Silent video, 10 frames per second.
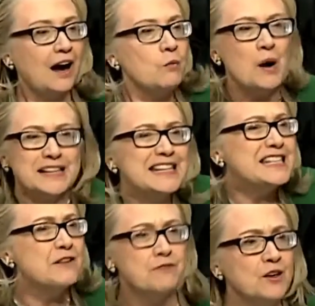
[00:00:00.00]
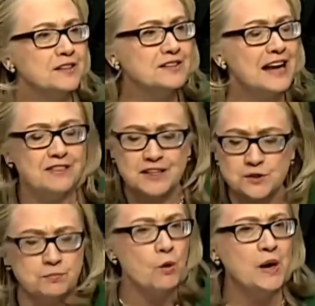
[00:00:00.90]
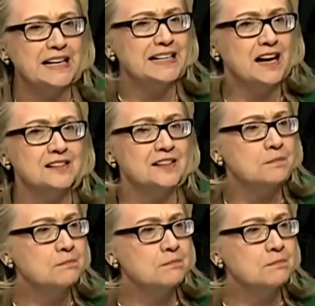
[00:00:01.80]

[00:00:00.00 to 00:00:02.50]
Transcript: what difference at this point does it